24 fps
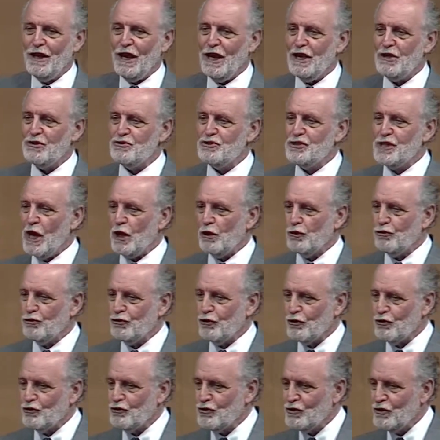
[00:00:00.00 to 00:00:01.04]

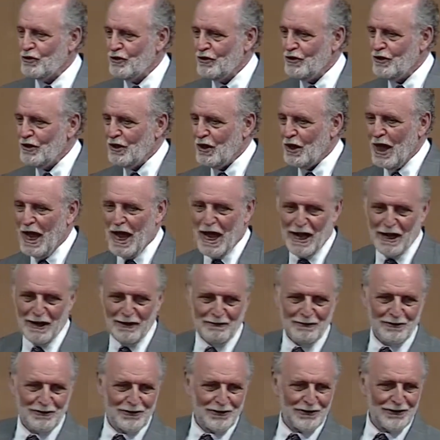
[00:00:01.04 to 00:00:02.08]
indulgent
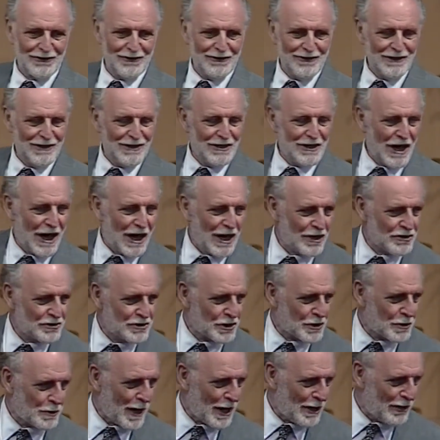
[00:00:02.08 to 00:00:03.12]
lives. Hard
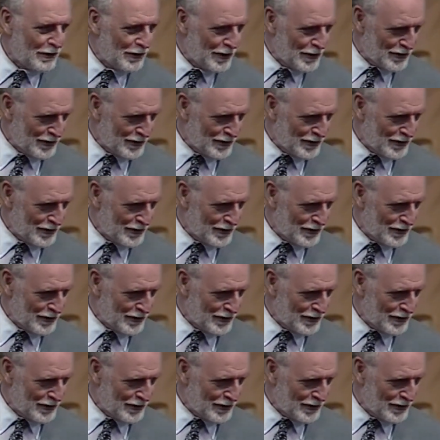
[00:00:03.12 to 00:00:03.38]
to credit,